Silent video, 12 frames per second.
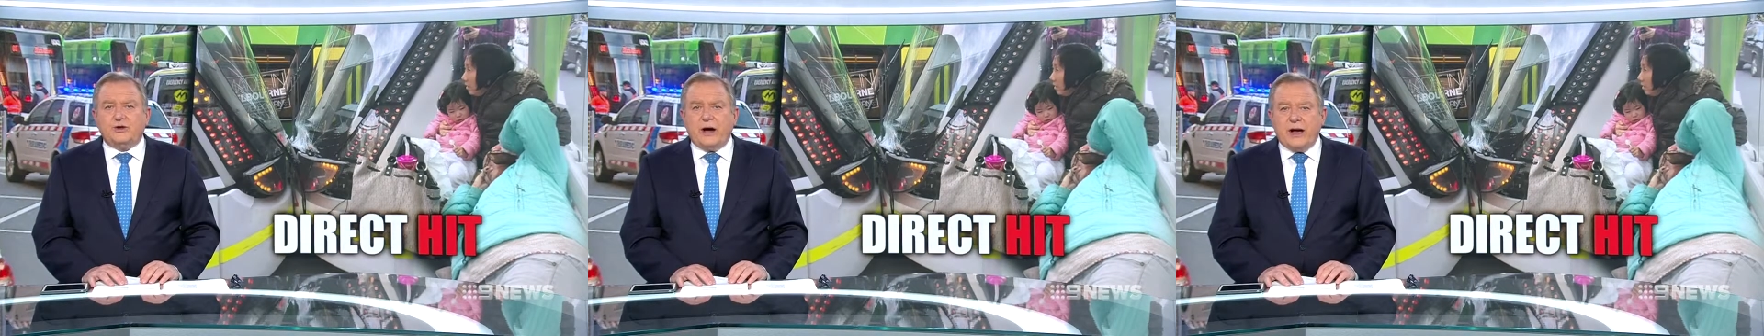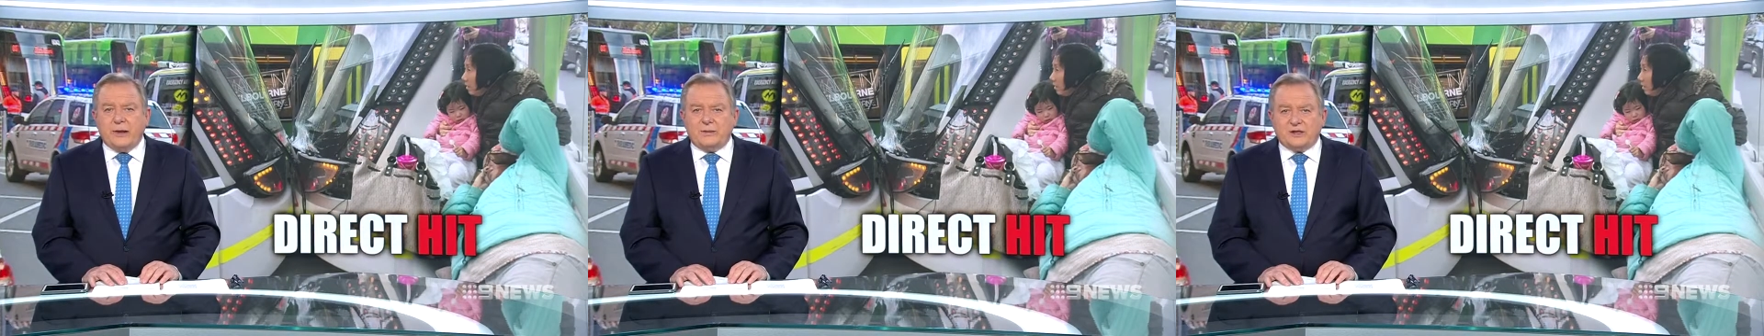
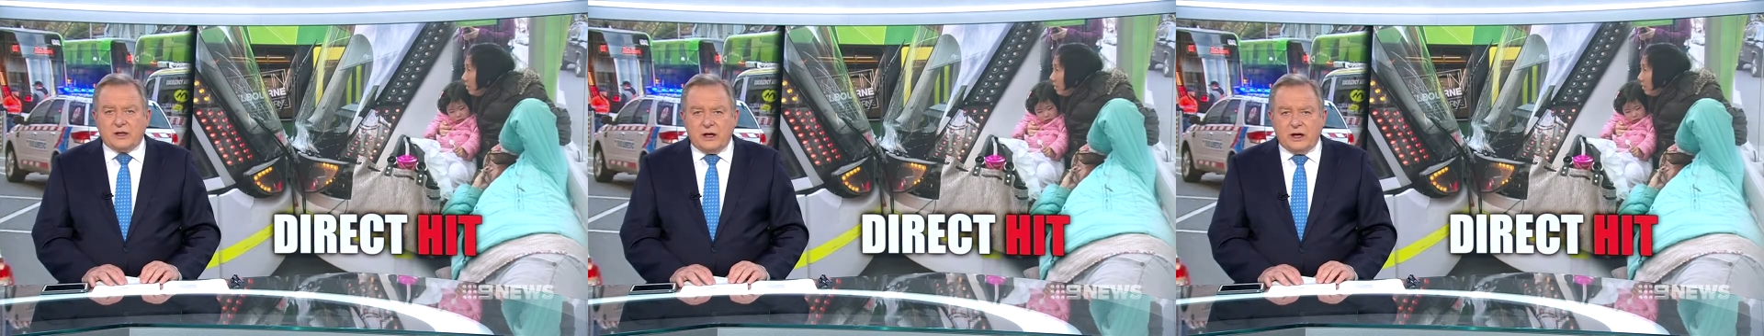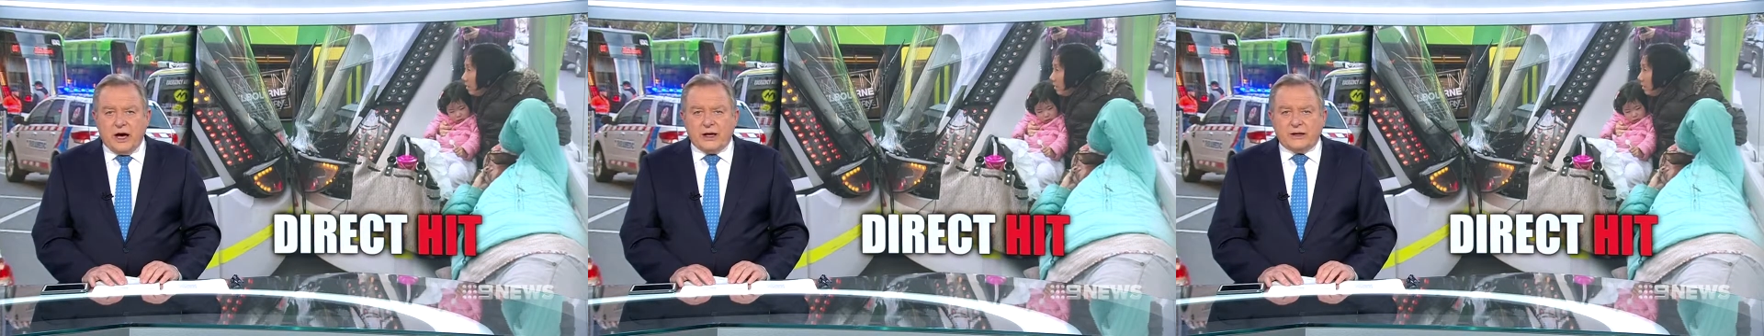trams
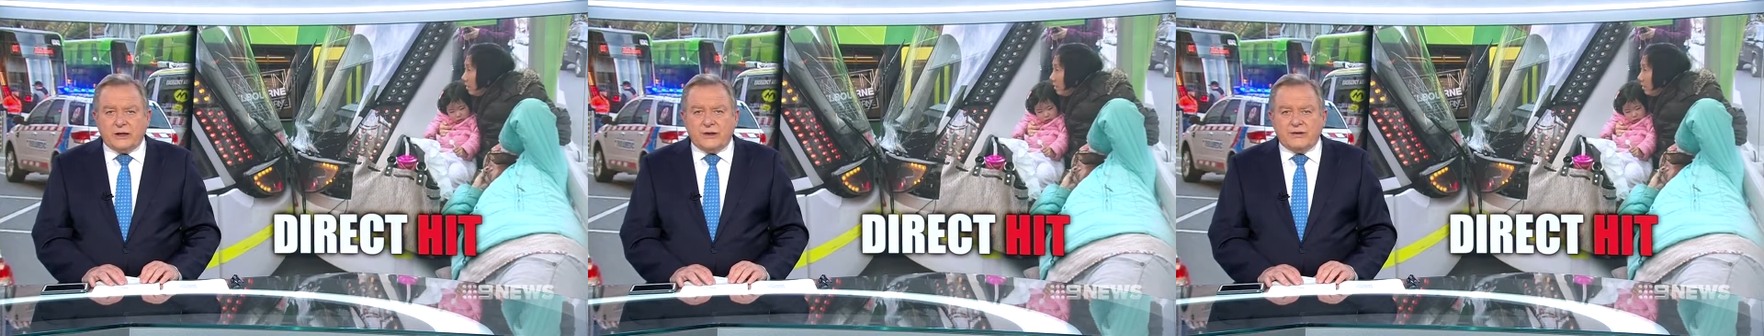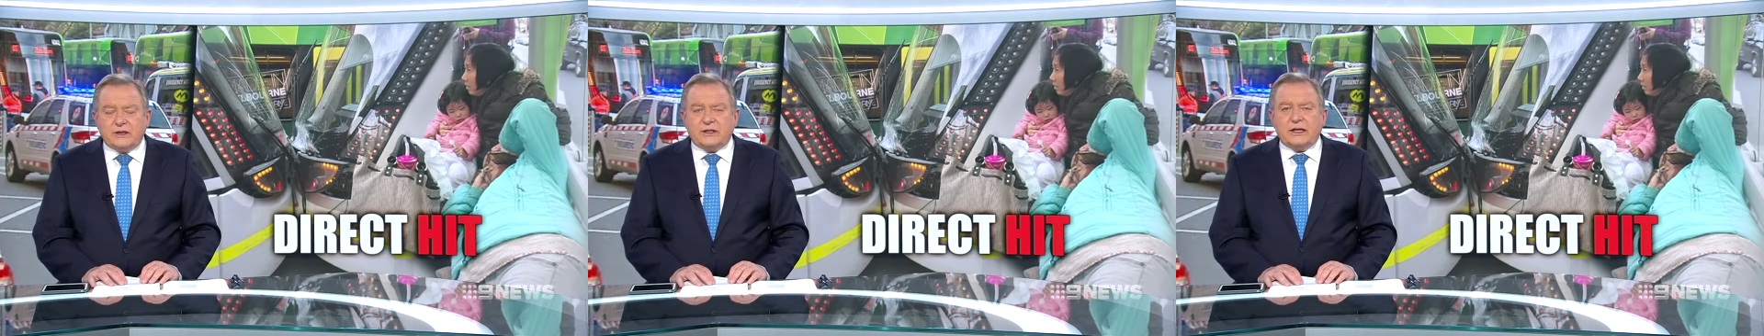collided
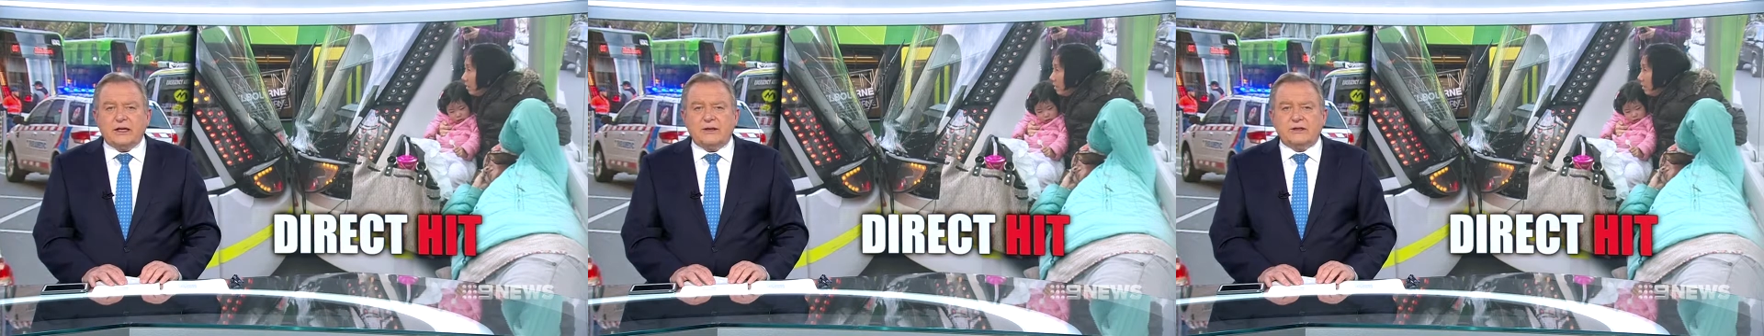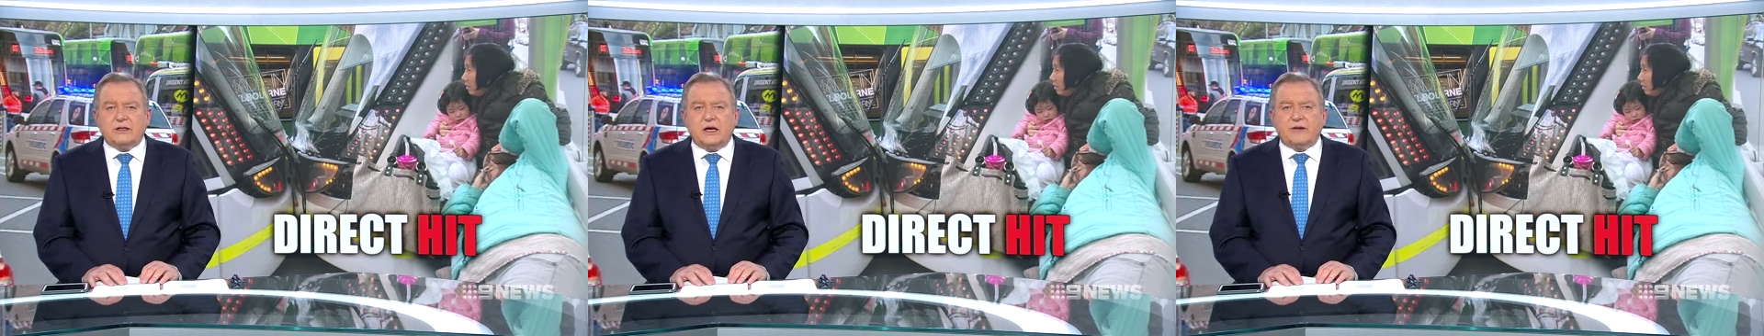in the
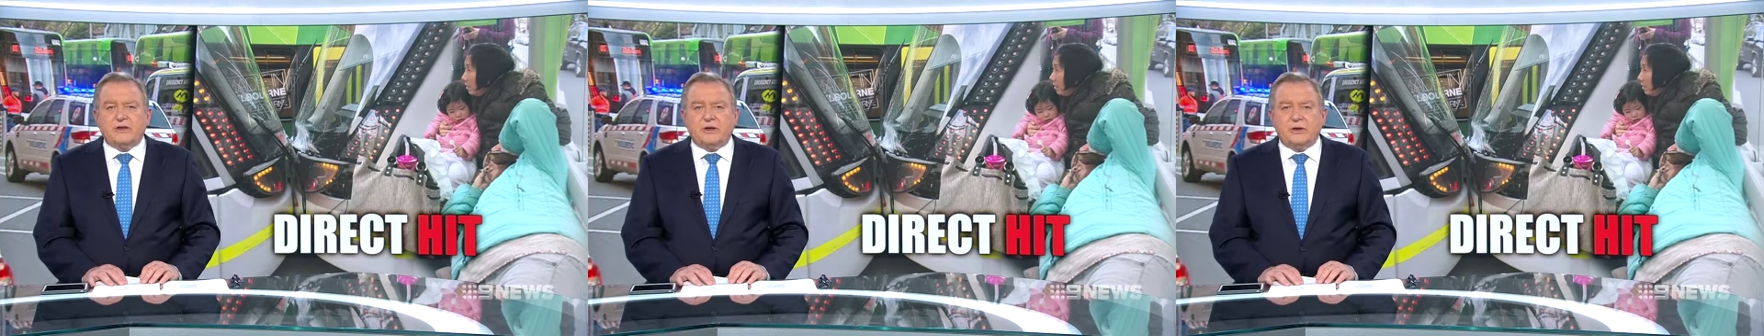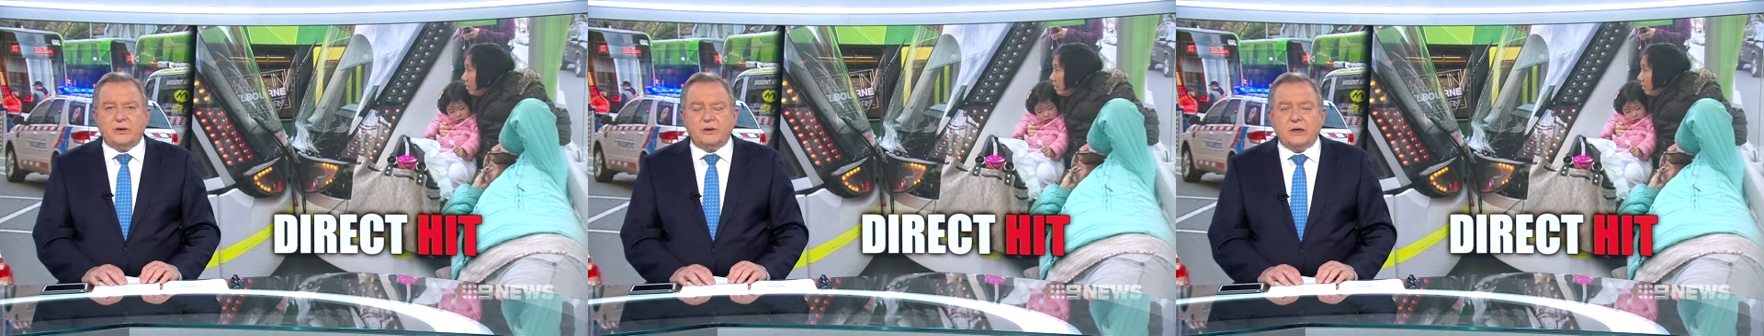city this
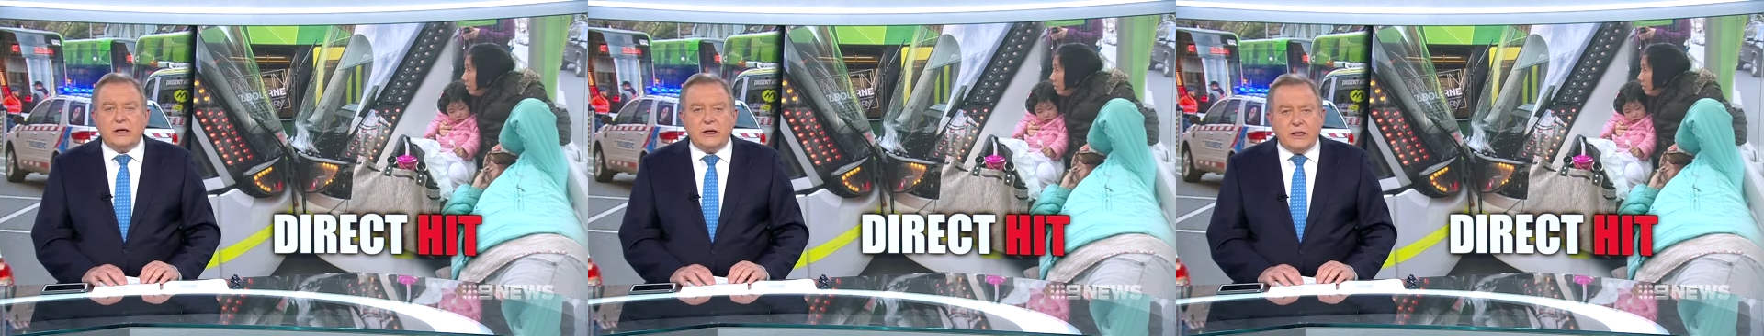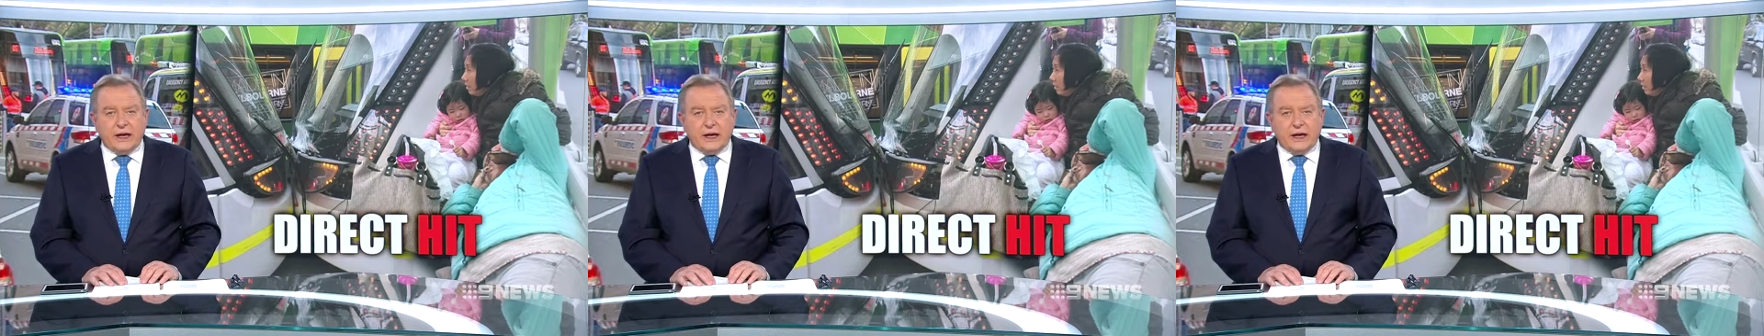afternoon.